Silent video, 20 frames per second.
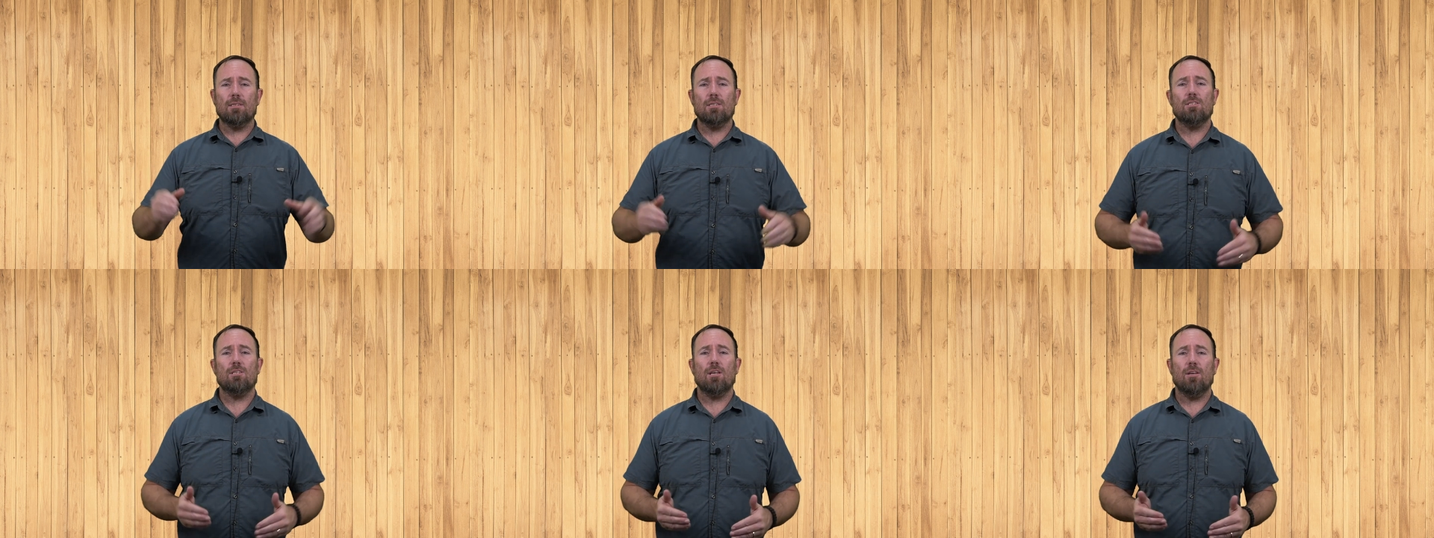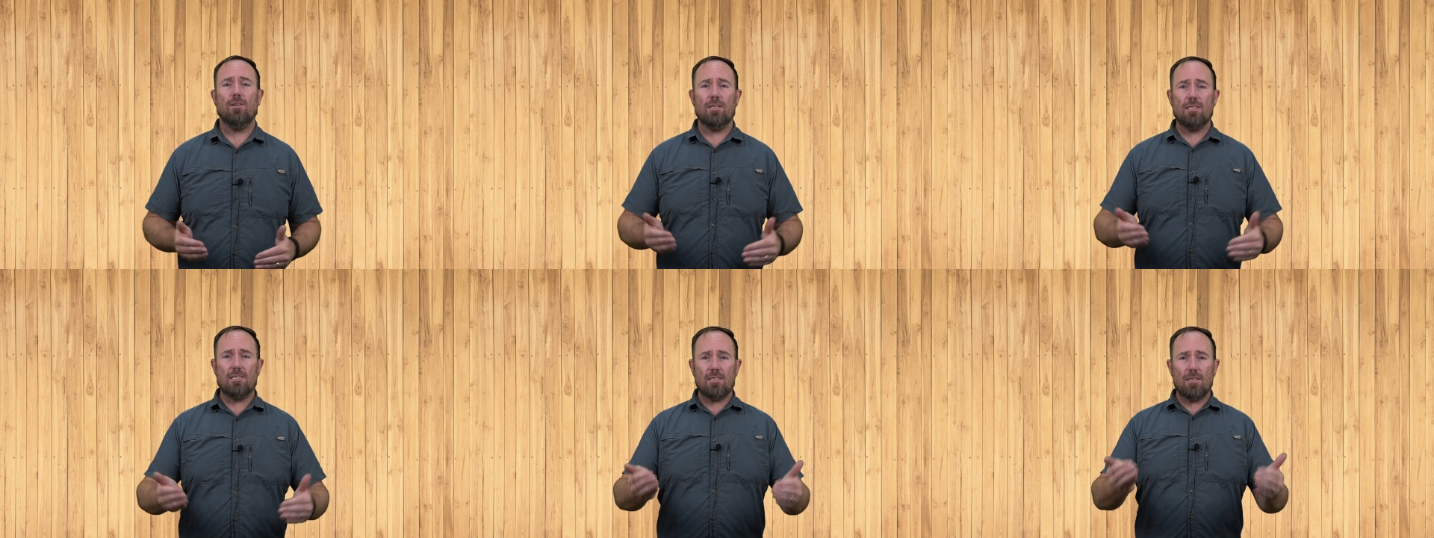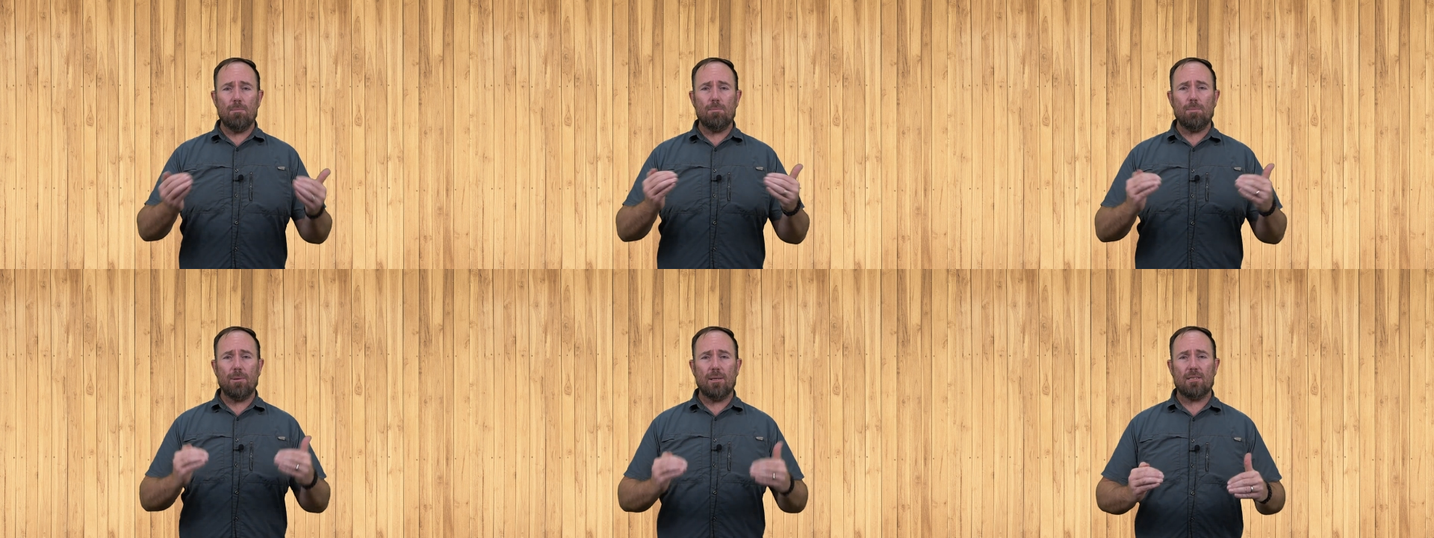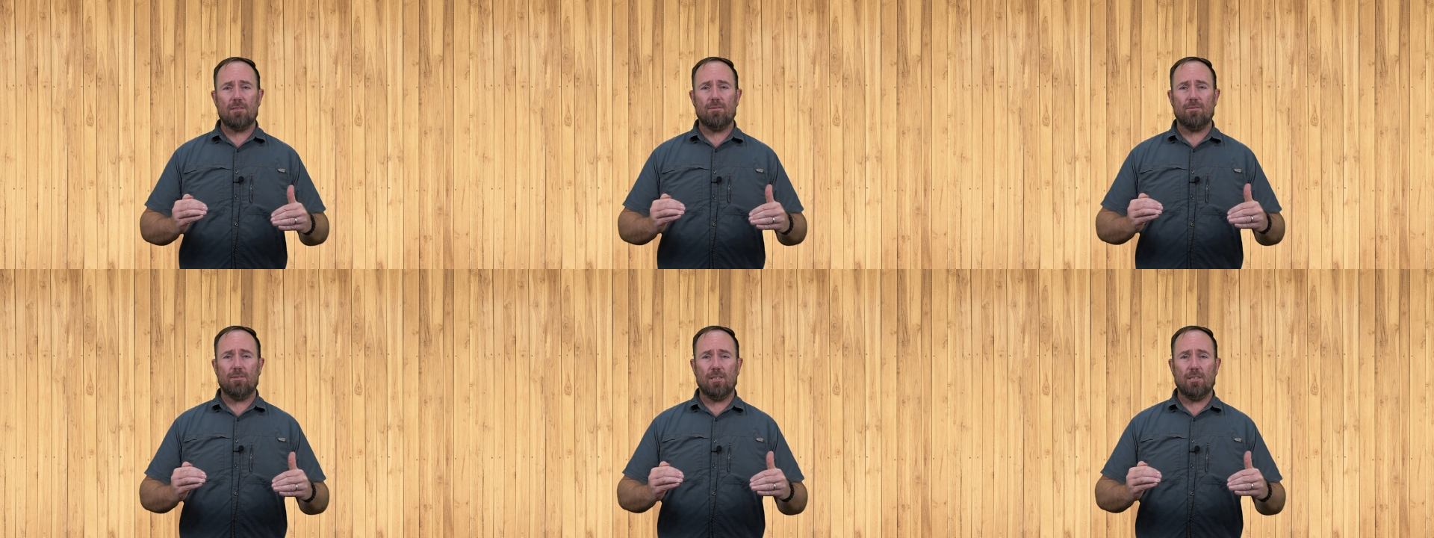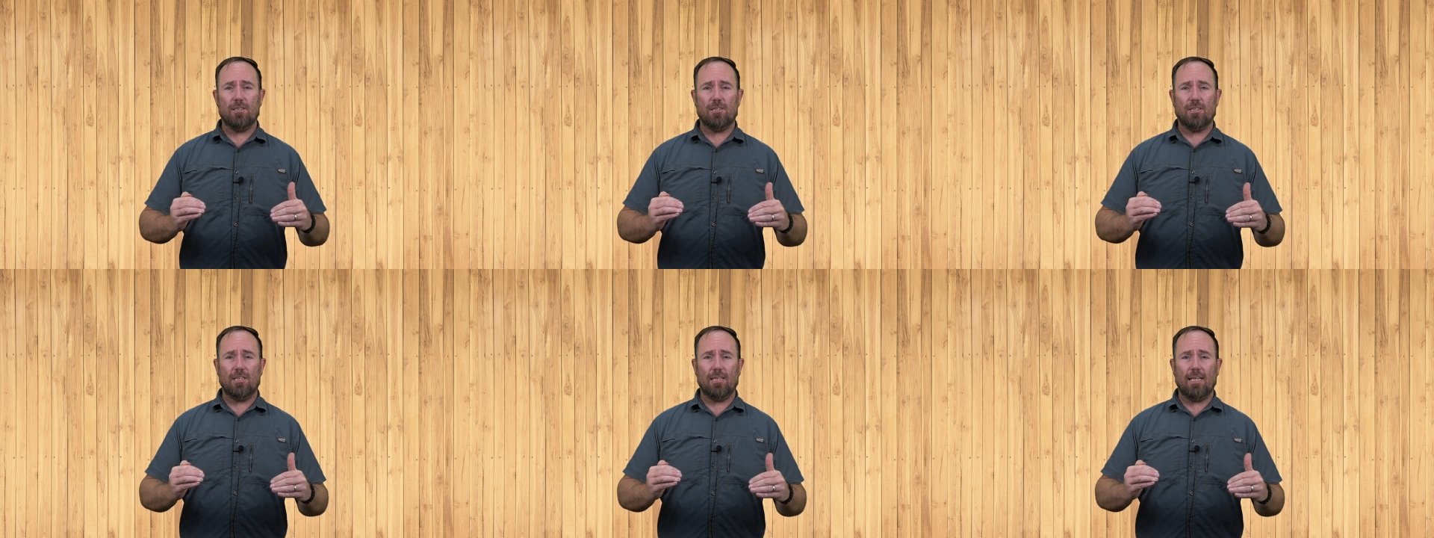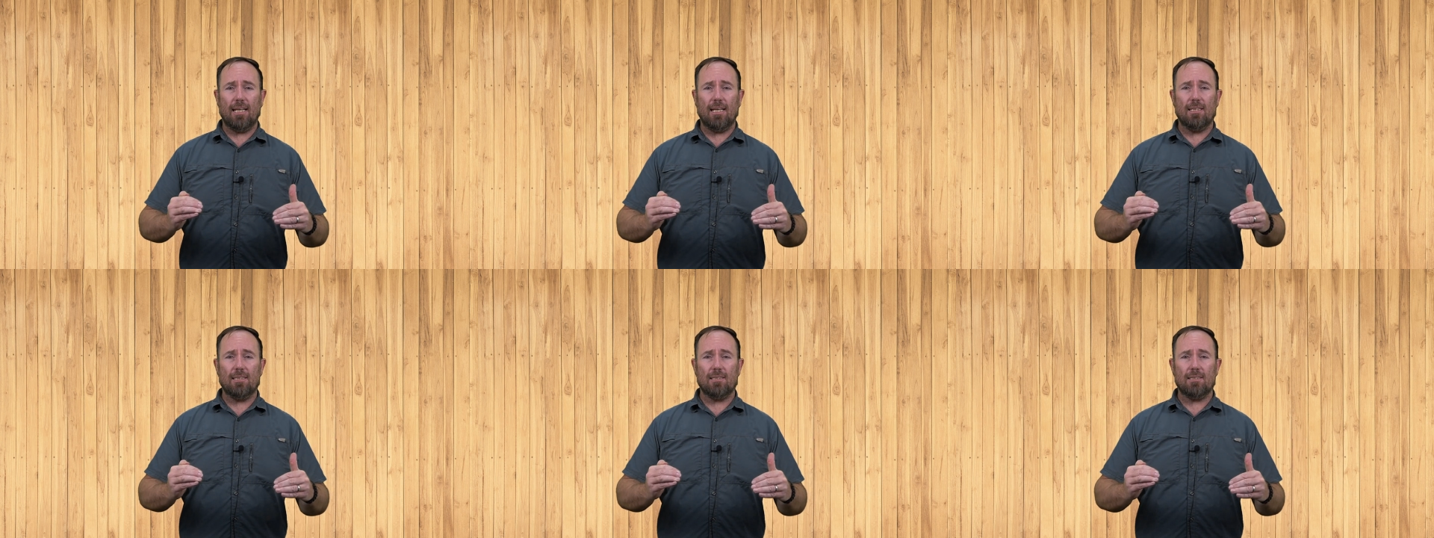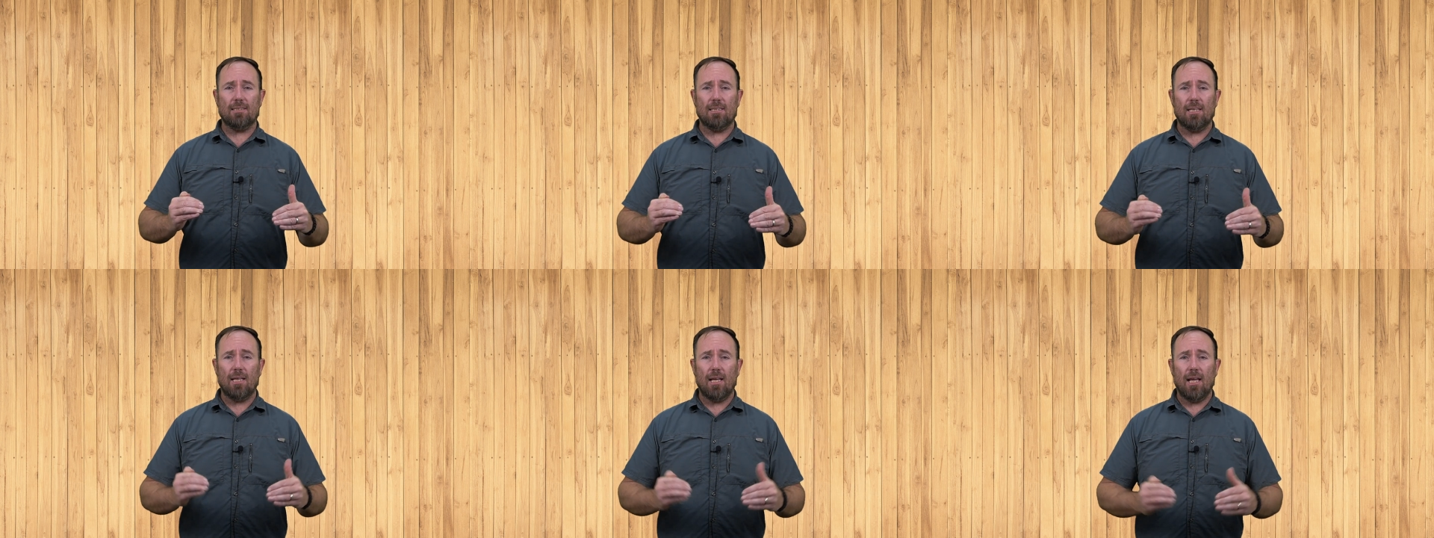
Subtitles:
So the simplest version is